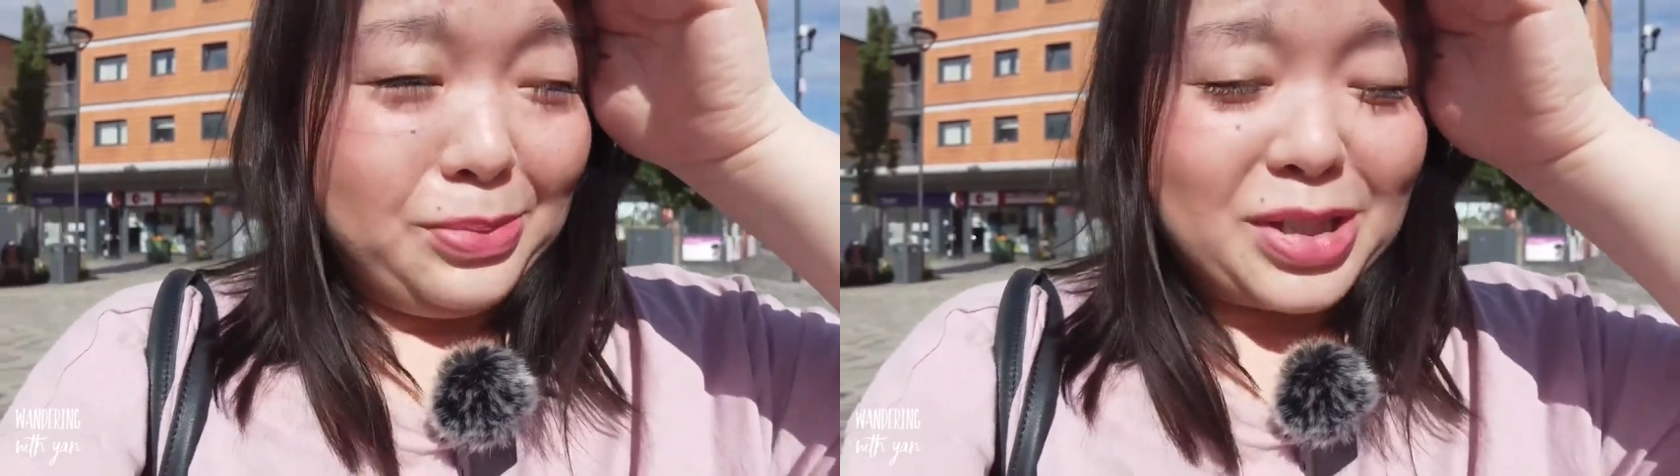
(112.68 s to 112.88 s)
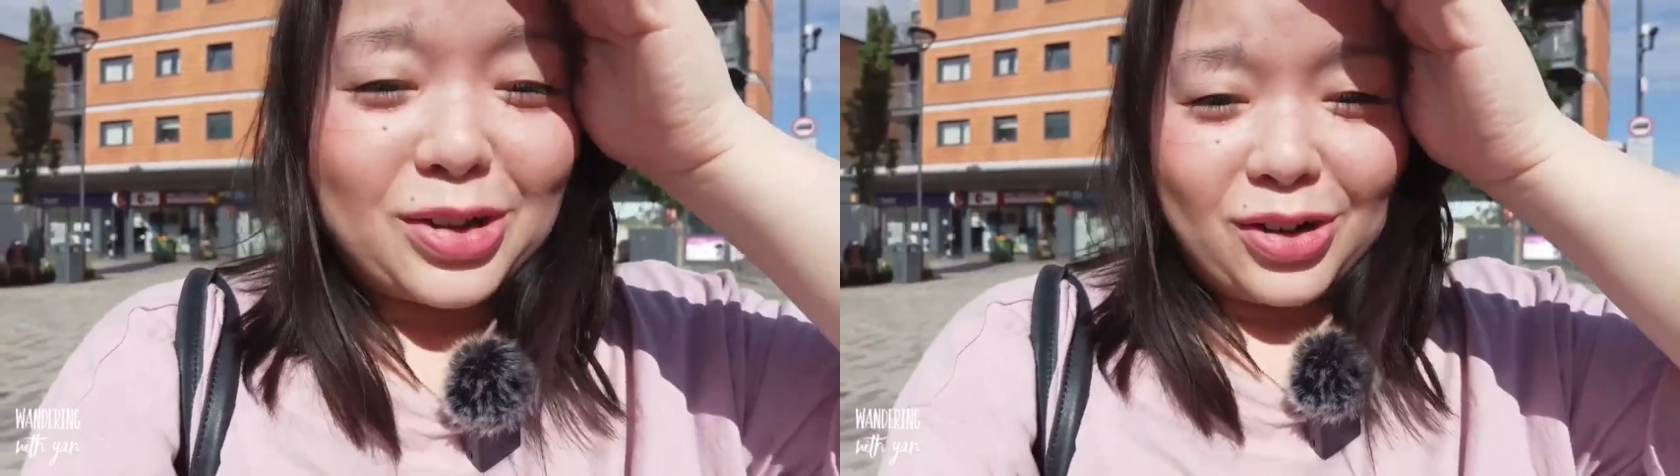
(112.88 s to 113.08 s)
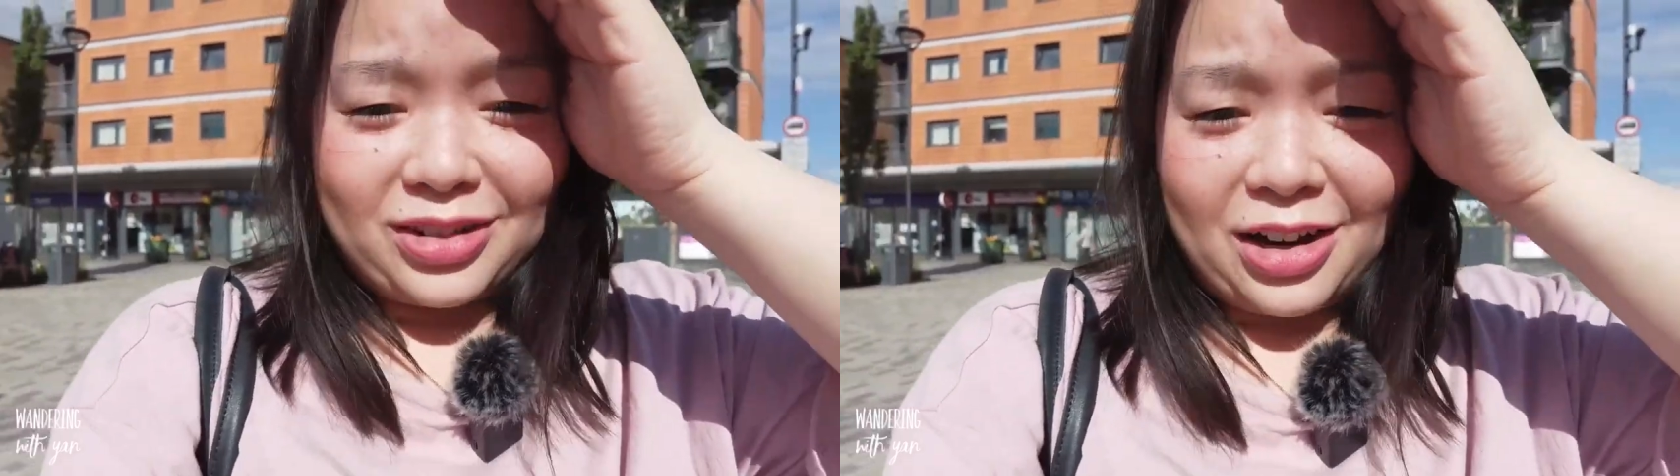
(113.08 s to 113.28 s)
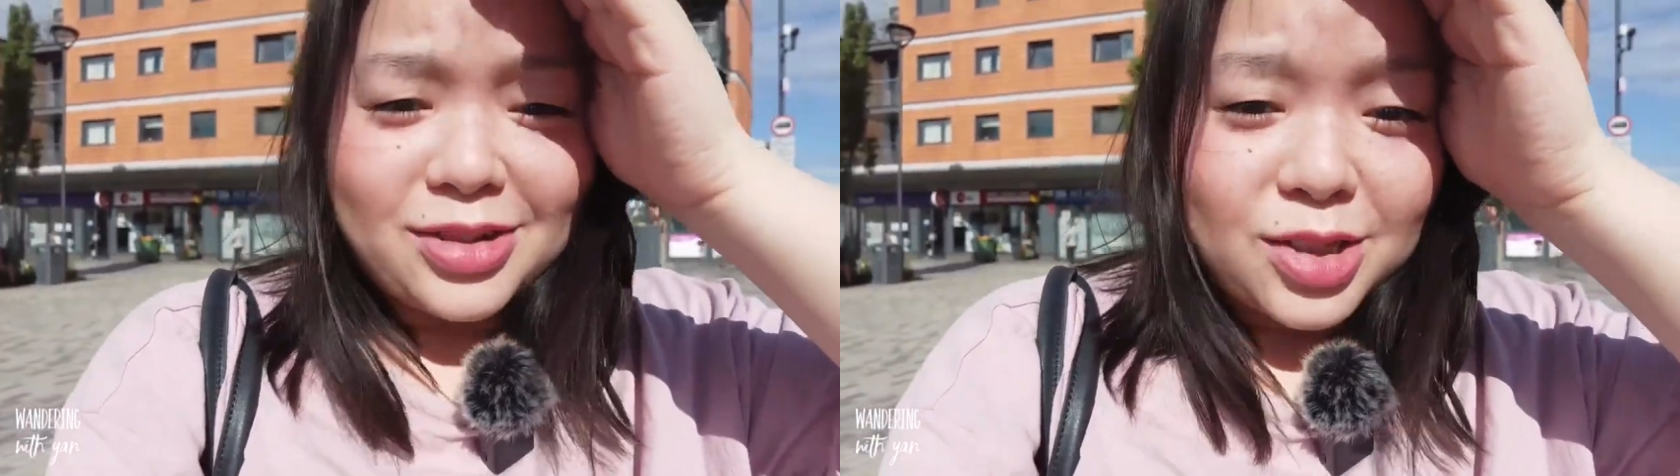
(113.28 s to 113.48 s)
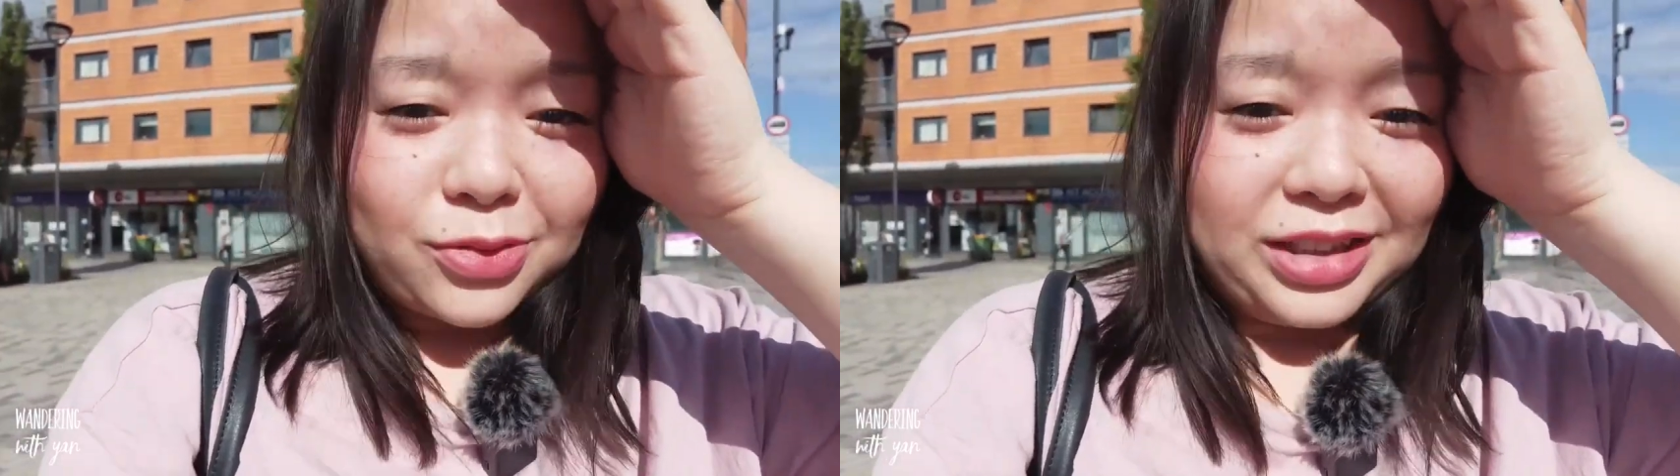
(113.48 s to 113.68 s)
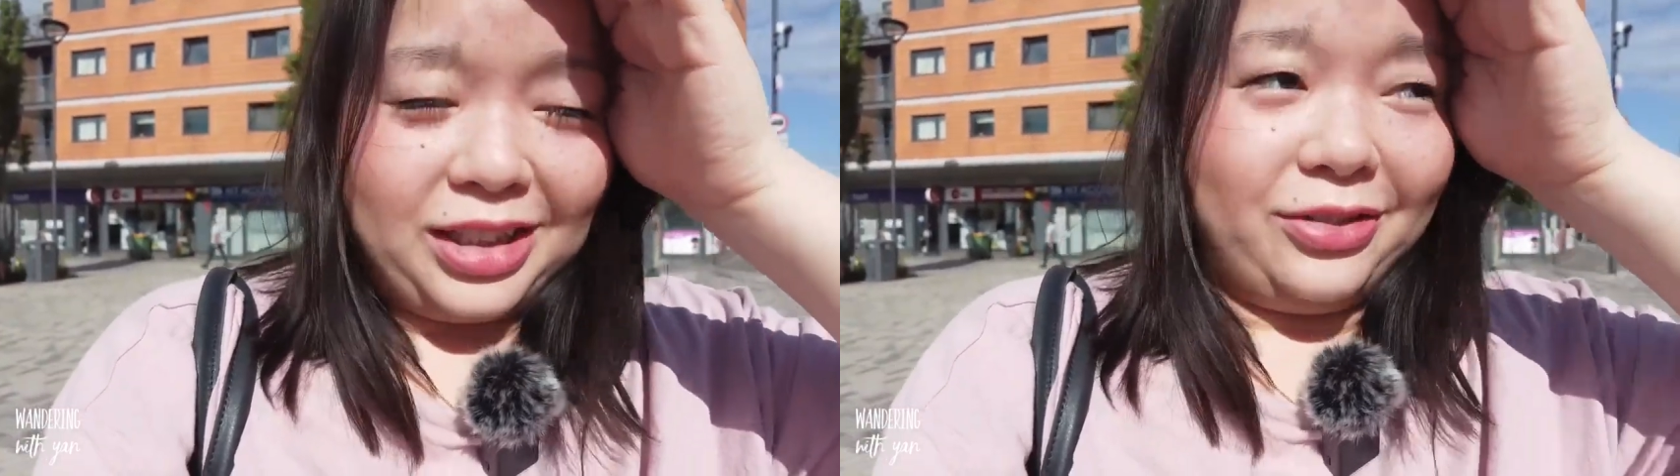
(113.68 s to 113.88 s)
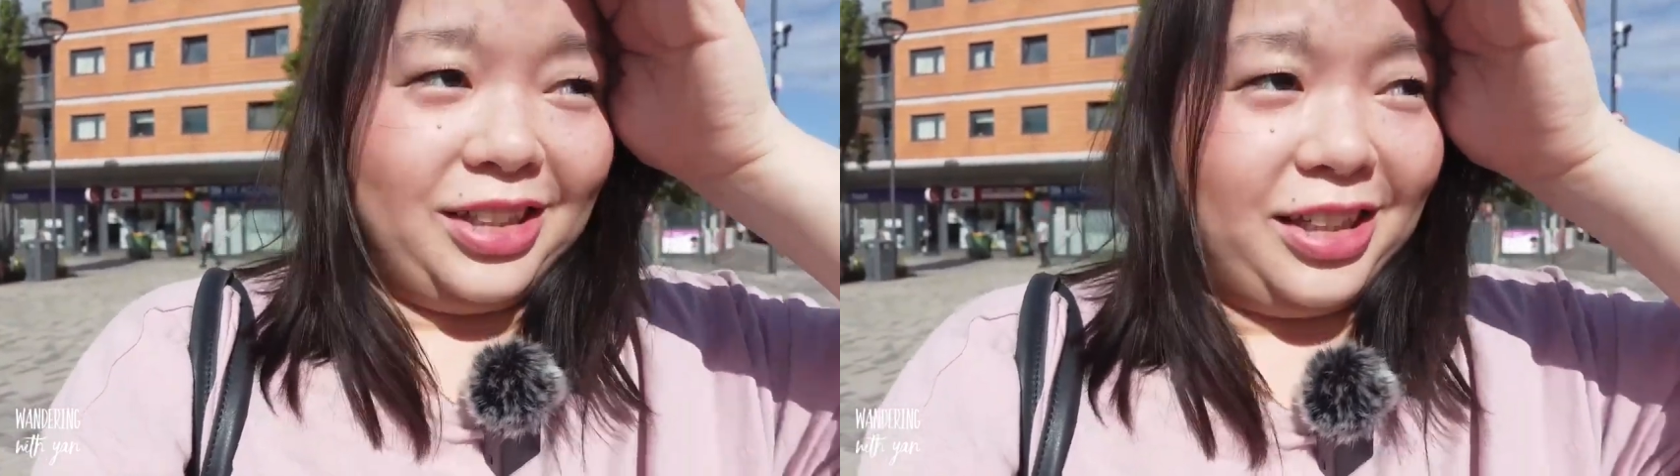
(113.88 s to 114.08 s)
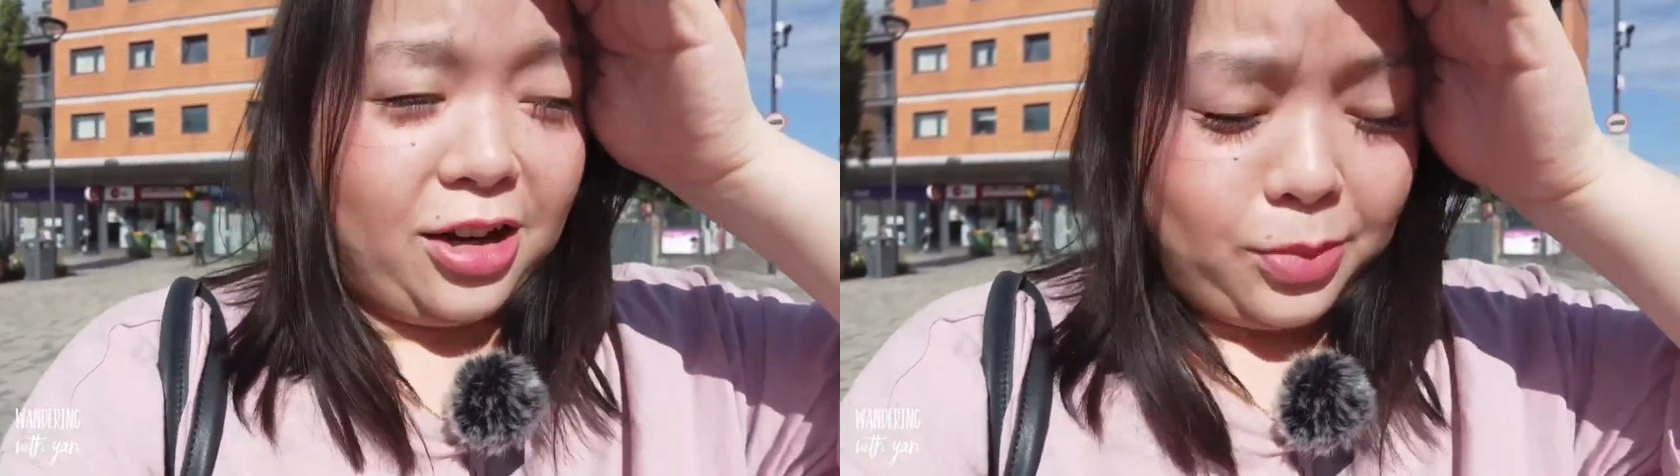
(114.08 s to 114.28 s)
So that was really